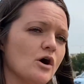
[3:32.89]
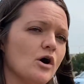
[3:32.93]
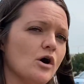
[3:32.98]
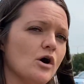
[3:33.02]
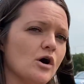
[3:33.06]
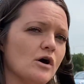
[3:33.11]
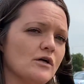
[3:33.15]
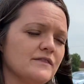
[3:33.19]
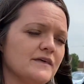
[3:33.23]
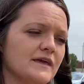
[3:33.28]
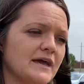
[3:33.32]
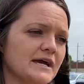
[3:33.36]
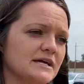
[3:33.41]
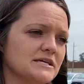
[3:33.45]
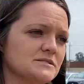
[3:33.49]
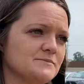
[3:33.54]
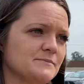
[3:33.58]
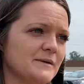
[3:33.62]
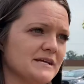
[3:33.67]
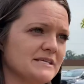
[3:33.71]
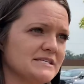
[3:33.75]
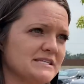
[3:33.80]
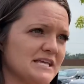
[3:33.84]
all the
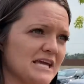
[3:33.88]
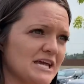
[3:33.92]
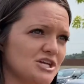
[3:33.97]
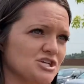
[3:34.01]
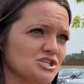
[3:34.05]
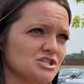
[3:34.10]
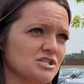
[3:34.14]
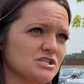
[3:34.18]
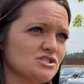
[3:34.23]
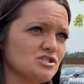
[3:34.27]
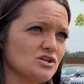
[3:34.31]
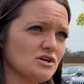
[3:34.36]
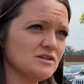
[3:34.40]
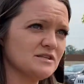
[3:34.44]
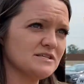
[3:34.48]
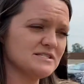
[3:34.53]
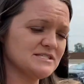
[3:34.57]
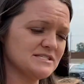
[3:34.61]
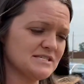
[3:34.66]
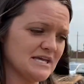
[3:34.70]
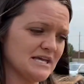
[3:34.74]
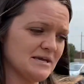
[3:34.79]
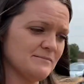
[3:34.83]
expectations are the
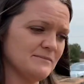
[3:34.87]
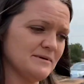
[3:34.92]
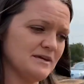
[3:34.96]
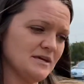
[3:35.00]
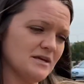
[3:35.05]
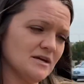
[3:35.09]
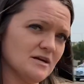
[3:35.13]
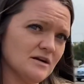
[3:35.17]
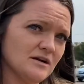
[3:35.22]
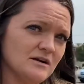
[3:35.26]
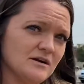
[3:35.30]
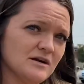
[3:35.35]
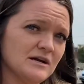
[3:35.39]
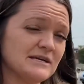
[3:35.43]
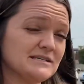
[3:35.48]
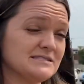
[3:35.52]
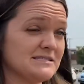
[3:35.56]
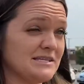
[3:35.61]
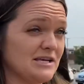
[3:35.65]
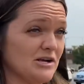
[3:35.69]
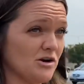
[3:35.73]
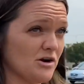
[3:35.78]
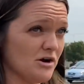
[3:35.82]
same here as
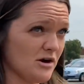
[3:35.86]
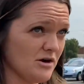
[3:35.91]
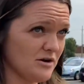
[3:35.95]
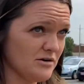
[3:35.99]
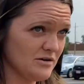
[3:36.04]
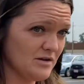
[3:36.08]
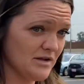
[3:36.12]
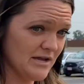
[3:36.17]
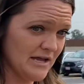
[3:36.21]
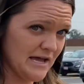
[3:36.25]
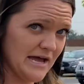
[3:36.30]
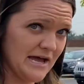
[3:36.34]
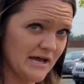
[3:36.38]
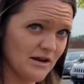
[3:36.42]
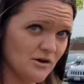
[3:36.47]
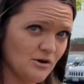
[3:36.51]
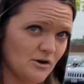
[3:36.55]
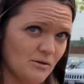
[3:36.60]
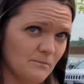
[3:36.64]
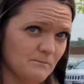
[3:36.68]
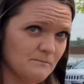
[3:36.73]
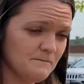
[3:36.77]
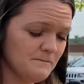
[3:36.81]
they are at home.